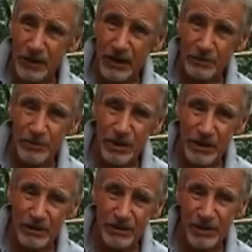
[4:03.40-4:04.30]
a name
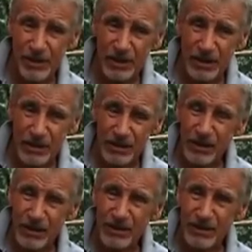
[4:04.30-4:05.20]
change are
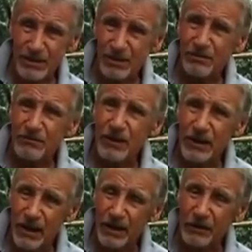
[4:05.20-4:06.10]
not
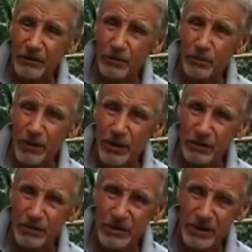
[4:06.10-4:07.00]
very high on the
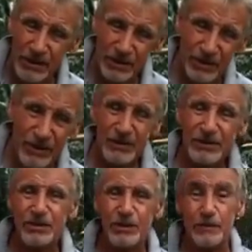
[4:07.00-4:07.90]
priority list.
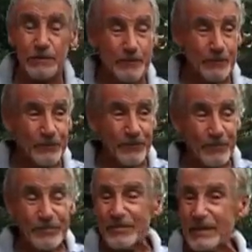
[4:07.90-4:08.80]
So
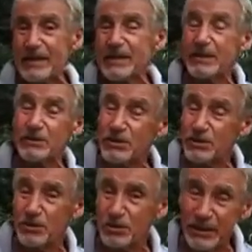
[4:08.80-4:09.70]
that's the
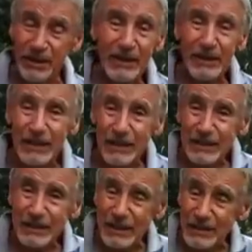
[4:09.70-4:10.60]
story.
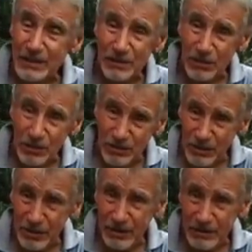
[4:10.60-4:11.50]
That's all
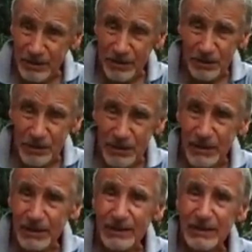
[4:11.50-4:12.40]
that there is to it.
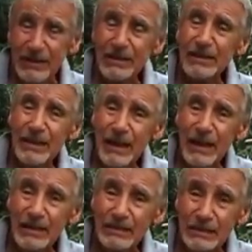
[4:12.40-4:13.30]

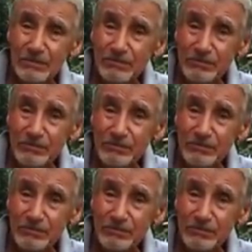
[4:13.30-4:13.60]
And